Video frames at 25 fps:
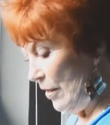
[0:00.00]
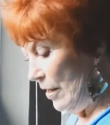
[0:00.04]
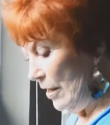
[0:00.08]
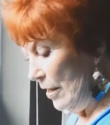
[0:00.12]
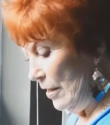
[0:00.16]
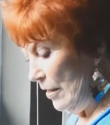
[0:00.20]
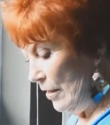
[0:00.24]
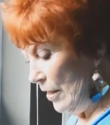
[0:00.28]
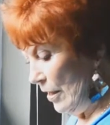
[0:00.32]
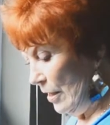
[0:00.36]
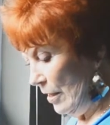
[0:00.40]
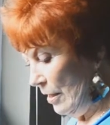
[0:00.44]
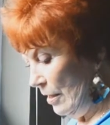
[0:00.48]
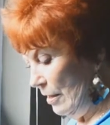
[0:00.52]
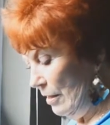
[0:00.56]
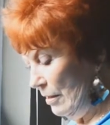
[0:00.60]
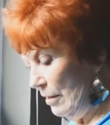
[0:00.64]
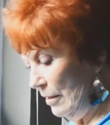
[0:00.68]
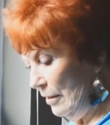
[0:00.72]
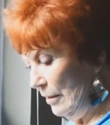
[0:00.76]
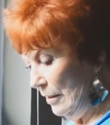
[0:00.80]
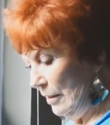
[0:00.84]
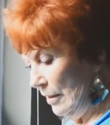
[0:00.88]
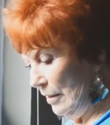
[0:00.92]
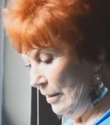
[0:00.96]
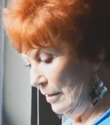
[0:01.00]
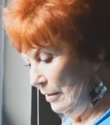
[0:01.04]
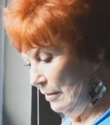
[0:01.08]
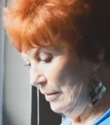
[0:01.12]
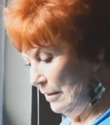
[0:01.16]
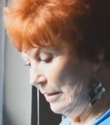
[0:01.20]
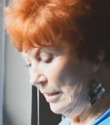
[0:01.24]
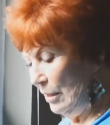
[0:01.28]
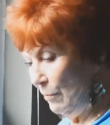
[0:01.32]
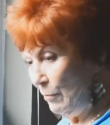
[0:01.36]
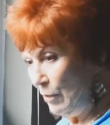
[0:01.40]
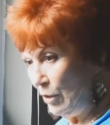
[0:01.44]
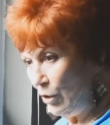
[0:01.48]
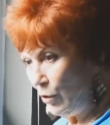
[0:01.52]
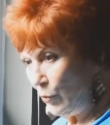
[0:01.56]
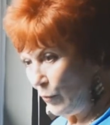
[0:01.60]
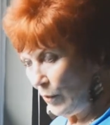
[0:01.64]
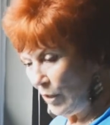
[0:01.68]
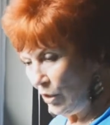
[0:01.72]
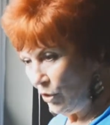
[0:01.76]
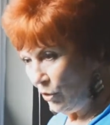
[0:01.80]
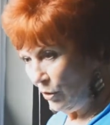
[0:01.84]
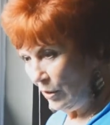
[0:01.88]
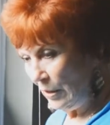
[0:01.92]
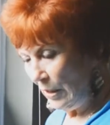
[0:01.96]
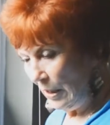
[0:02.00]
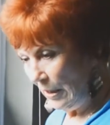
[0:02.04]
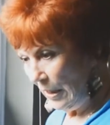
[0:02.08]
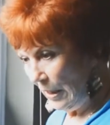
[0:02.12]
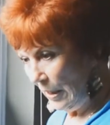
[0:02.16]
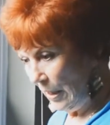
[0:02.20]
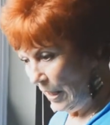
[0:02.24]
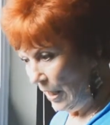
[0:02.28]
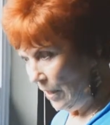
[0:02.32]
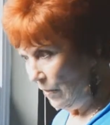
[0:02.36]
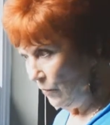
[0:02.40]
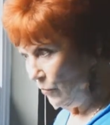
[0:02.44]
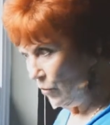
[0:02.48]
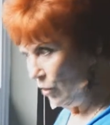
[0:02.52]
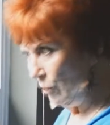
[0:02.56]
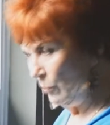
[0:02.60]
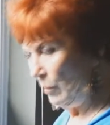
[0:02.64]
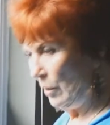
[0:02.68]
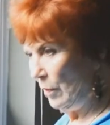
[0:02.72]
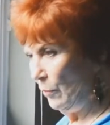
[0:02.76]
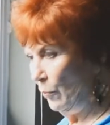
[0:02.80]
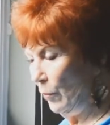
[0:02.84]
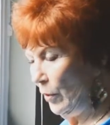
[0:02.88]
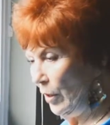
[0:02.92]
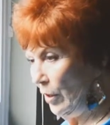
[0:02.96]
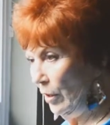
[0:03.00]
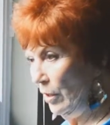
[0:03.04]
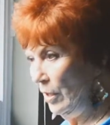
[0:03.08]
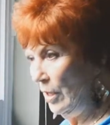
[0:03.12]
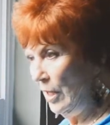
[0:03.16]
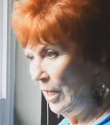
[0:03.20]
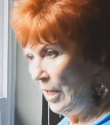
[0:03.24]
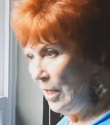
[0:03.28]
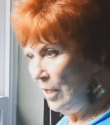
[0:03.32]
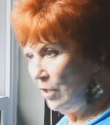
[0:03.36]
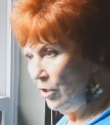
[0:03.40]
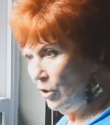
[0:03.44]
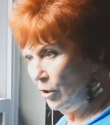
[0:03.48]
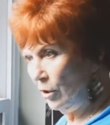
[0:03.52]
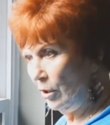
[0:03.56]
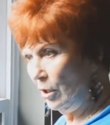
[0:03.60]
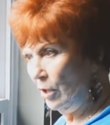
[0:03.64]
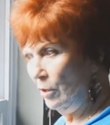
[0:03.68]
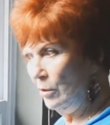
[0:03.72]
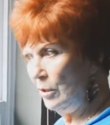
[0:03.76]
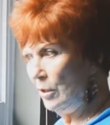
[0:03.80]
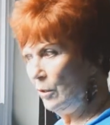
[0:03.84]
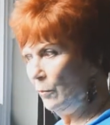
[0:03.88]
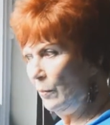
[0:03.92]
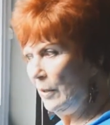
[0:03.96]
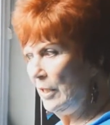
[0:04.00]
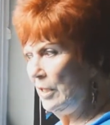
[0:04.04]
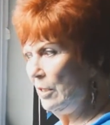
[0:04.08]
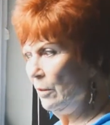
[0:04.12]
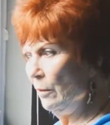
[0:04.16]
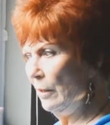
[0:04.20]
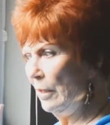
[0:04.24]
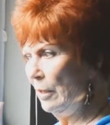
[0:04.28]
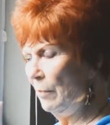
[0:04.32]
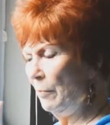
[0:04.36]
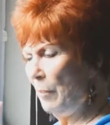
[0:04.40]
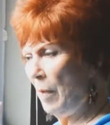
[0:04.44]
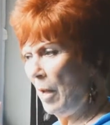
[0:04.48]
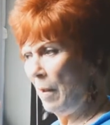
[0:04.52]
the demonstration that they gave to me where you close the window and it